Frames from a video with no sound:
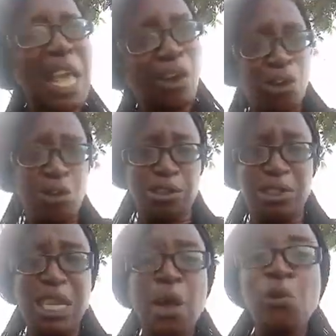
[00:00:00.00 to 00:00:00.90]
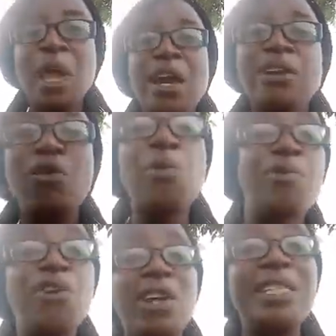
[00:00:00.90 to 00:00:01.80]
August, where rain will be
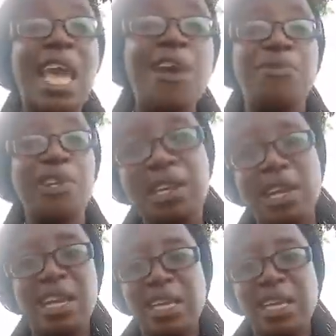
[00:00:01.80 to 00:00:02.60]
falling every day.